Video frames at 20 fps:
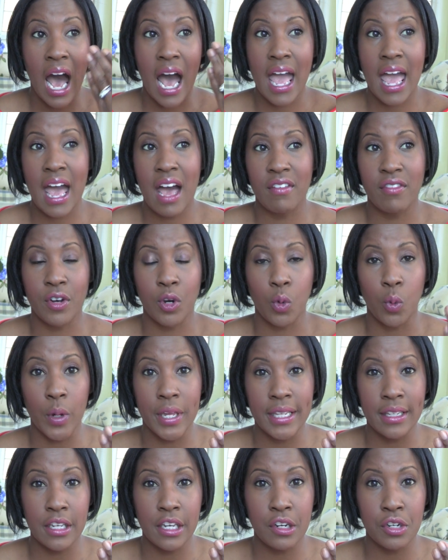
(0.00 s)
I have an
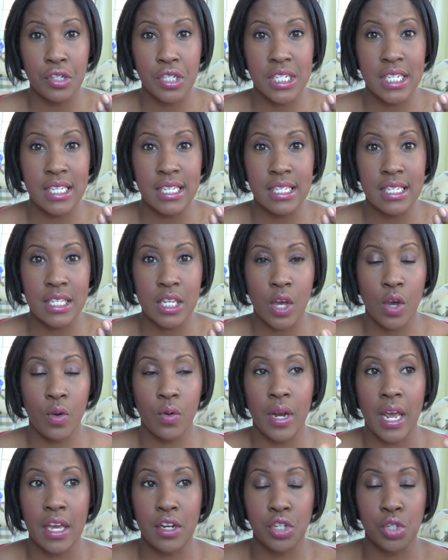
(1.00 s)
oilier
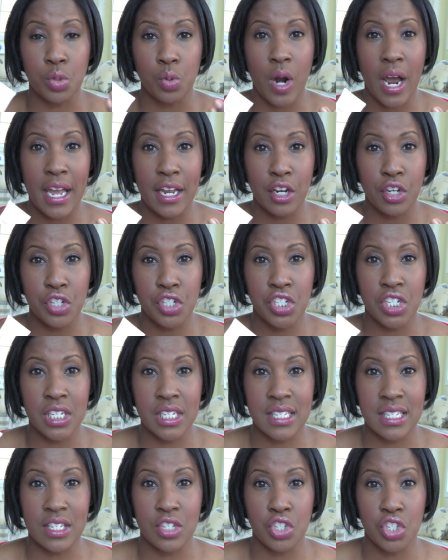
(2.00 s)
T-zone and drier
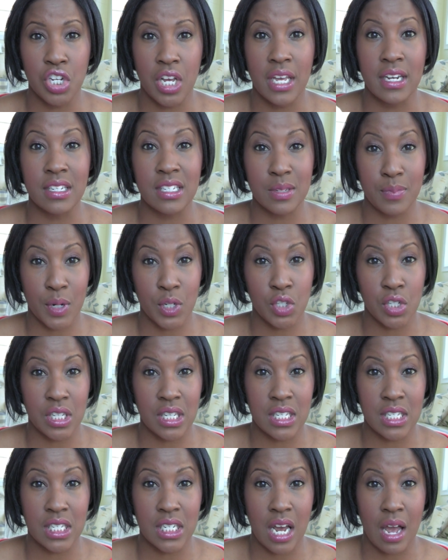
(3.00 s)
cheeks and chin, especially
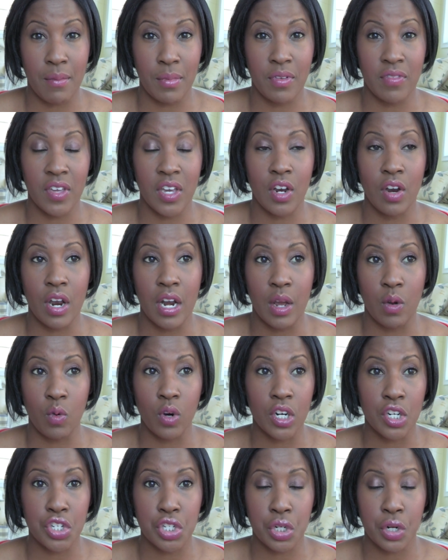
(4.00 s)
this time of year, and it
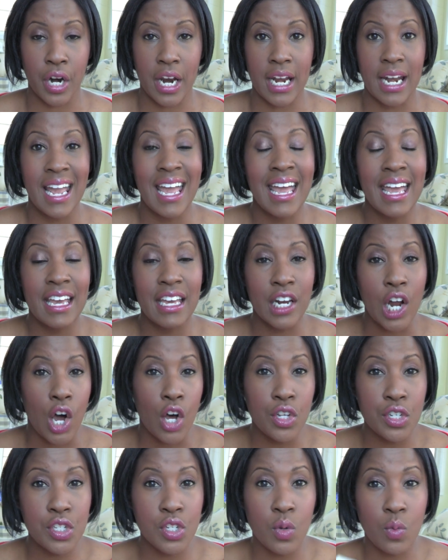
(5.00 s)
works great. It
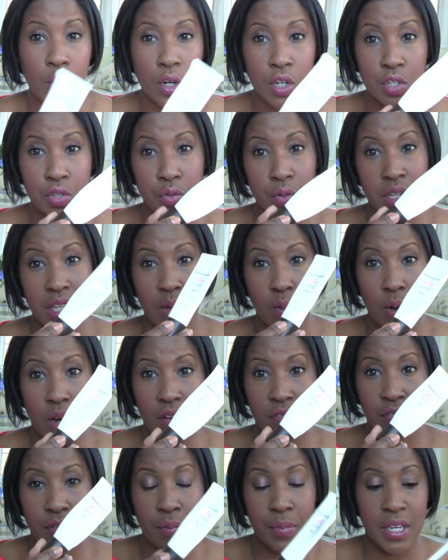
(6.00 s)
also works really
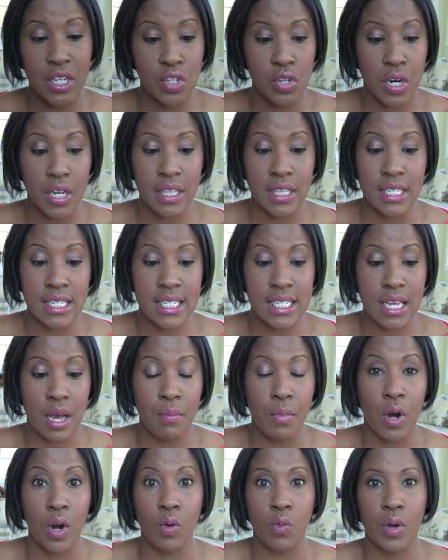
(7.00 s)
well for me during the
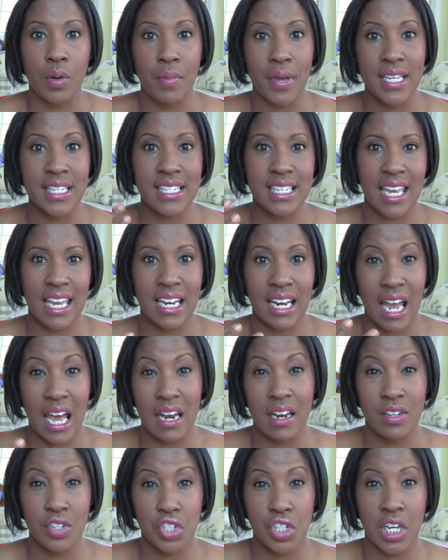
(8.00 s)
summer when my skin
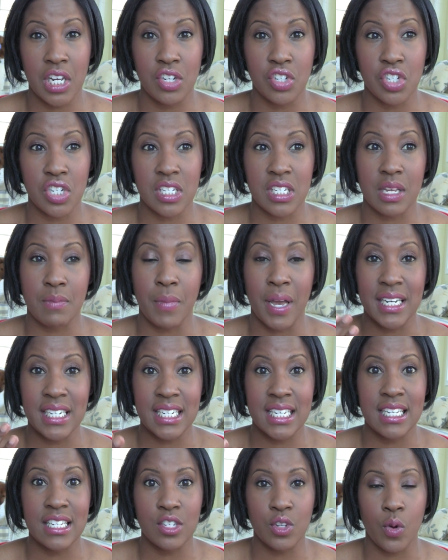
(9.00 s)
kind of changes and my
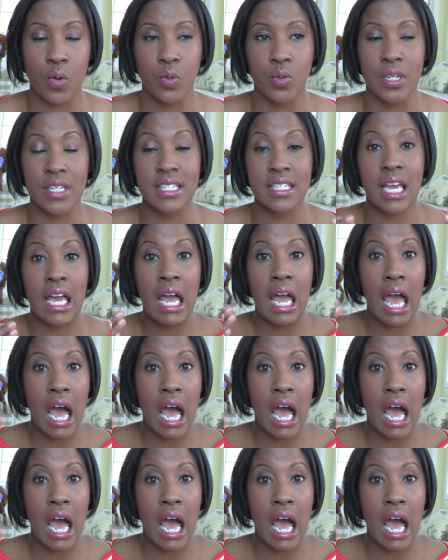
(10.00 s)
T-zone is